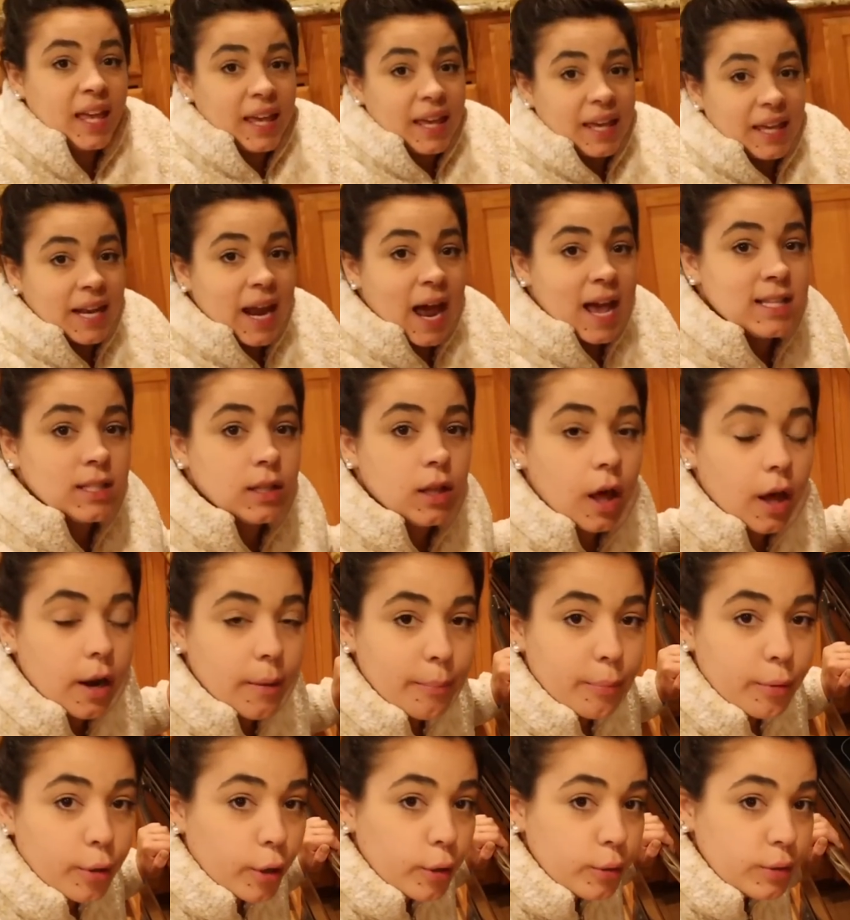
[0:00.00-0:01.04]
It has a lot
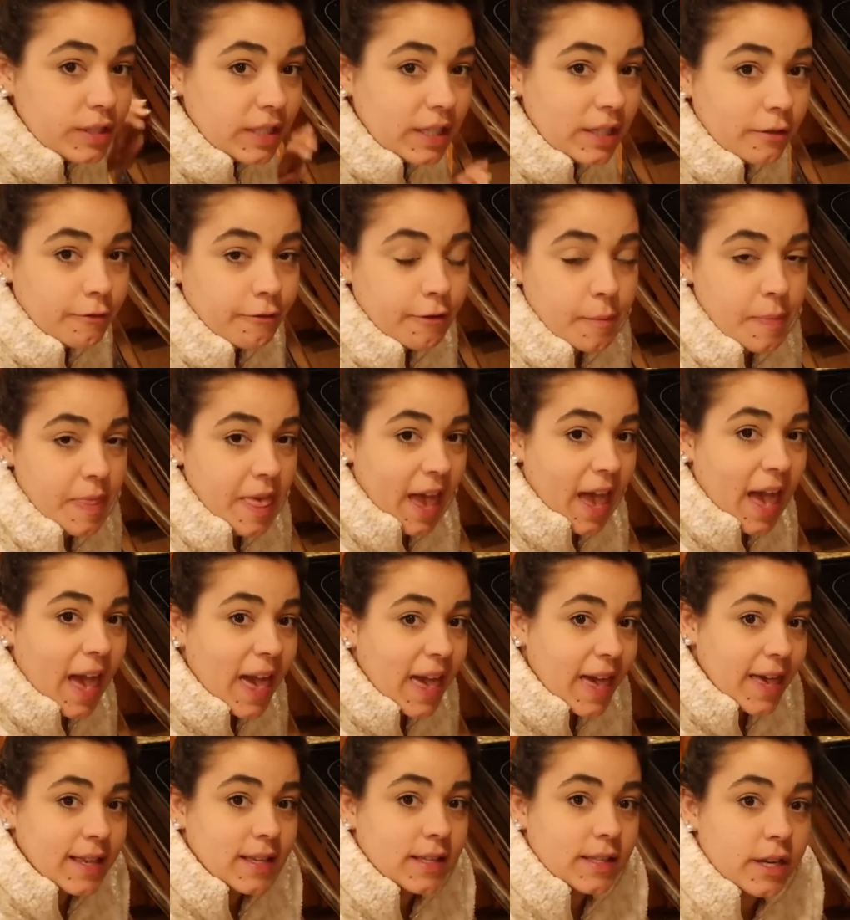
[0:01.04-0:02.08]
of protein from the
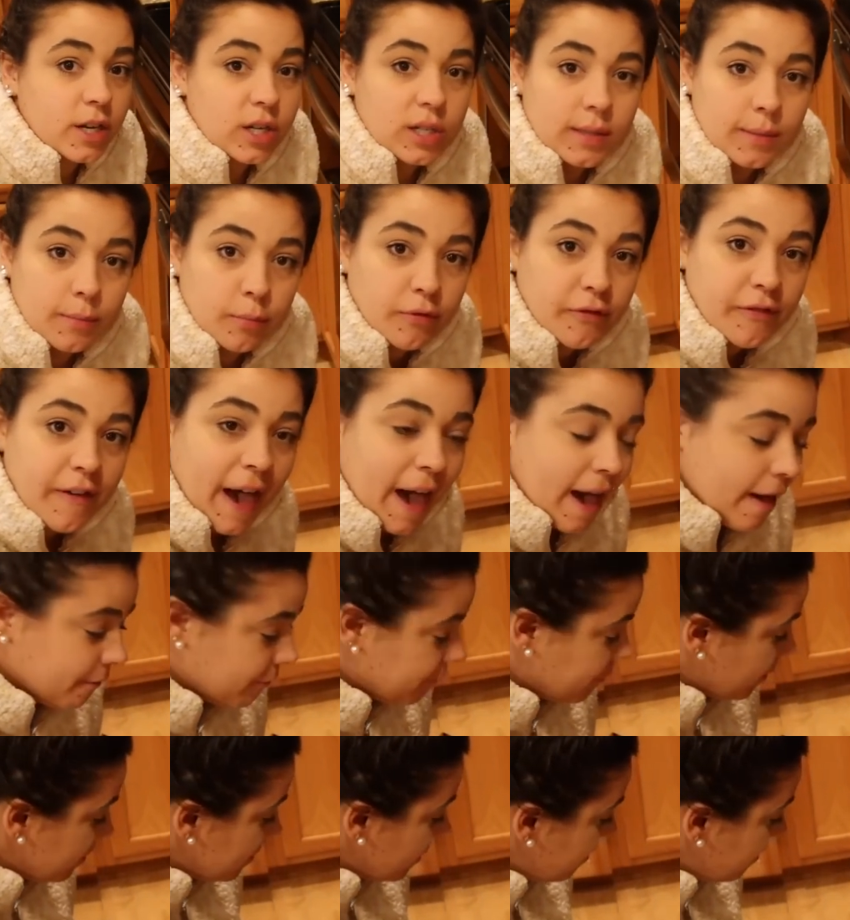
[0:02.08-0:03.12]
eggs. There's some fat from